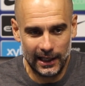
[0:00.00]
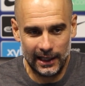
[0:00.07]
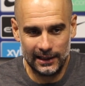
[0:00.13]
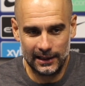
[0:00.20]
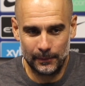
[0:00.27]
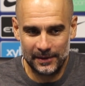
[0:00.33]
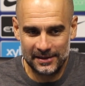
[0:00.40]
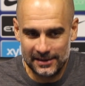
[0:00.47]

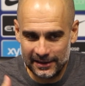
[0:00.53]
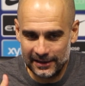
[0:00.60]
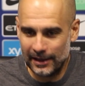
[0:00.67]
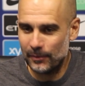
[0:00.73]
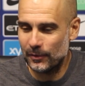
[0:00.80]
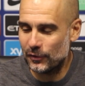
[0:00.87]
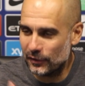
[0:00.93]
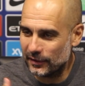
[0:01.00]
And the capacity
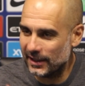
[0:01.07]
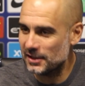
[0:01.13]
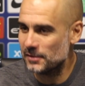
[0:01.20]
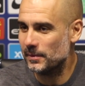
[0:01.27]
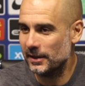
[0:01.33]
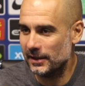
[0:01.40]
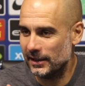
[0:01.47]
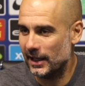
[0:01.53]
every 3
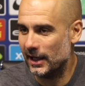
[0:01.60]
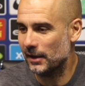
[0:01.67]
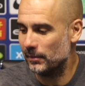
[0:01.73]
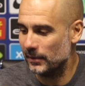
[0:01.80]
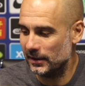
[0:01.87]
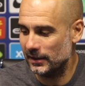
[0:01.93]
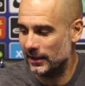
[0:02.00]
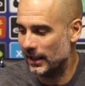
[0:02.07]
days being there,
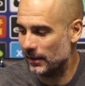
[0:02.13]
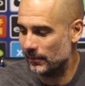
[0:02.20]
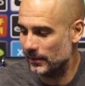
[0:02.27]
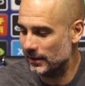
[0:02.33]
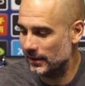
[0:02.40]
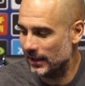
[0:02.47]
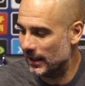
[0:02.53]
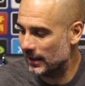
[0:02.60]

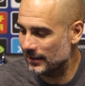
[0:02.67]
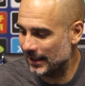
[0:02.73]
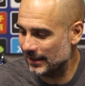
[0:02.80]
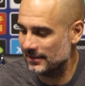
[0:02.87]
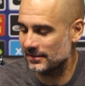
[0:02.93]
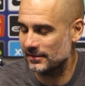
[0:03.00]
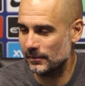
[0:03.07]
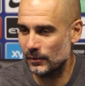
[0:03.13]

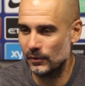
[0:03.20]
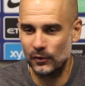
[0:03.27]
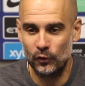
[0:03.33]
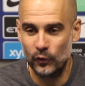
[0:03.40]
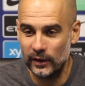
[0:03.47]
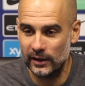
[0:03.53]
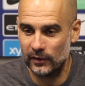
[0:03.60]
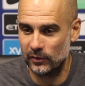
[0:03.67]
that is
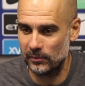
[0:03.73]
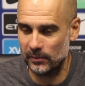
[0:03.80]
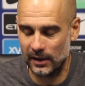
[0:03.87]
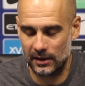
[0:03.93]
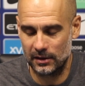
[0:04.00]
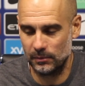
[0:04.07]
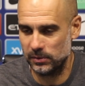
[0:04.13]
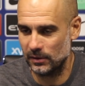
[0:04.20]
really
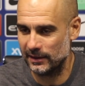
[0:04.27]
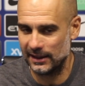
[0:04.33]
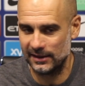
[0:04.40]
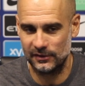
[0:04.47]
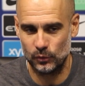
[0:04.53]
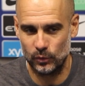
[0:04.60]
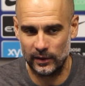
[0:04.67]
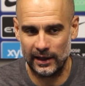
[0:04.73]
remarkable.
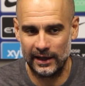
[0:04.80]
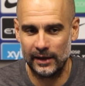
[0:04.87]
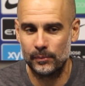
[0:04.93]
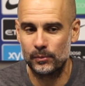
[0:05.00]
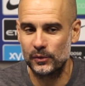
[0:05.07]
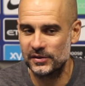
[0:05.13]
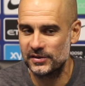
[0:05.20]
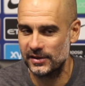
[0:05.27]
That is when I
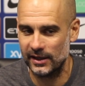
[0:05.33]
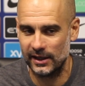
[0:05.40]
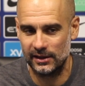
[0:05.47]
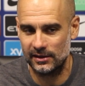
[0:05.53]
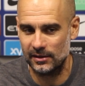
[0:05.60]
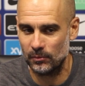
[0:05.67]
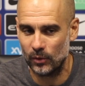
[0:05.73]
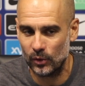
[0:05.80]

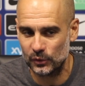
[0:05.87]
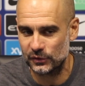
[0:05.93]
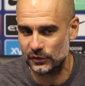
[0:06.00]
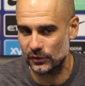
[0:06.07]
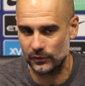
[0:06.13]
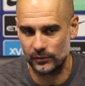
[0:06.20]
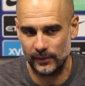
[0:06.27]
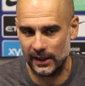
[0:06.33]
appreciate the
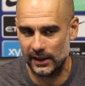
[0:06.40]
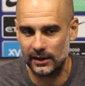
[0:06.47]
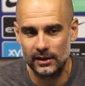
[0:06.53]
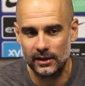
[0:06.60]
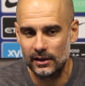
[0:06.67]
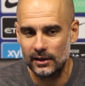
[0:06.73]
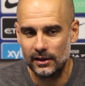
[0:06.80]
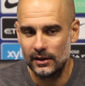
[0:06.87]
most of
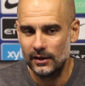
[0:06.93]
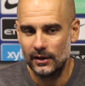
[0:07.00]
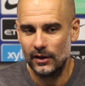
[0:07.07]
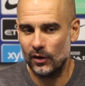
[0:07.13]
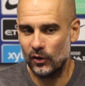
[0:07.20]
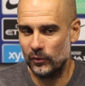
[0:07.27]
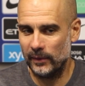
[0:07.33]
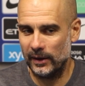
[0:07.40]

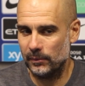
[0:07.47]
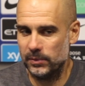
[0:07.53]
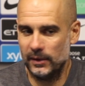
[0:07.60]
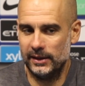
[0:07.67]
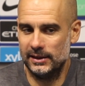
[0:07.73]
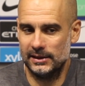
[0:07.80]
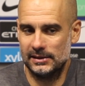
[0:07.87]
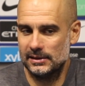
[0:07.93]
my
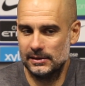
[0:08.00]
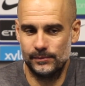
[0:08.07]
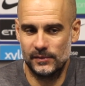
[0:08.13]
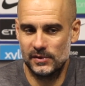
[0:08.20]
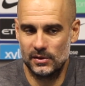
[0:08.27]
players.